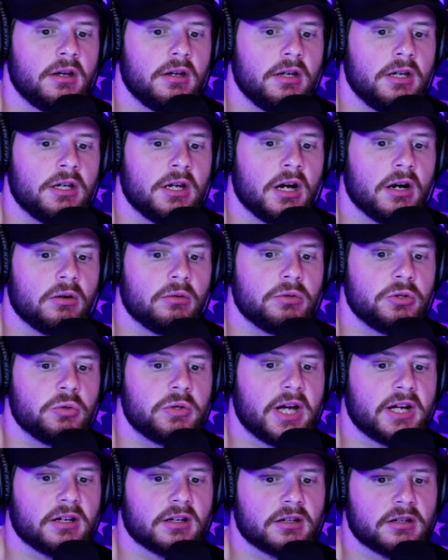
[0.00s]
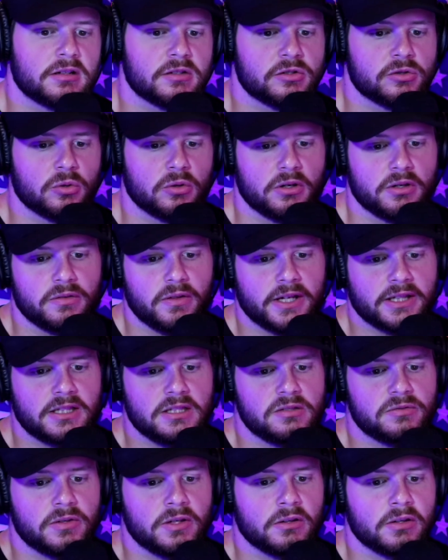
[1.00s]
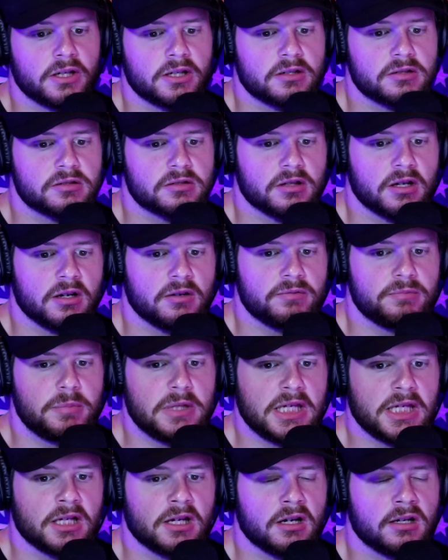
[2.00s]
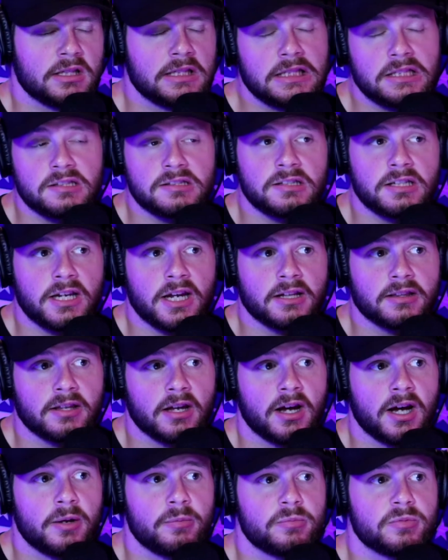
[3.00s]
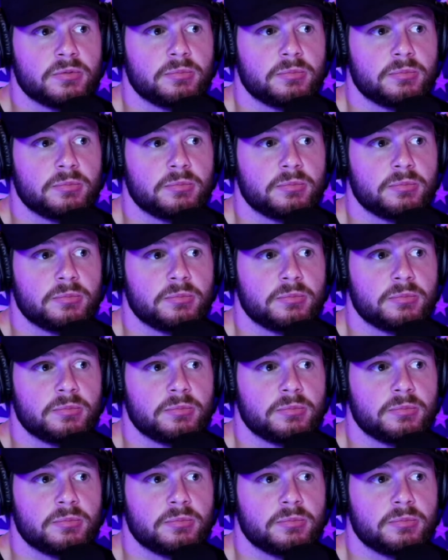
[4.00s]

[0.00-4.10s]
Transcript: you know you get sort of like these feelings of being uneasy at times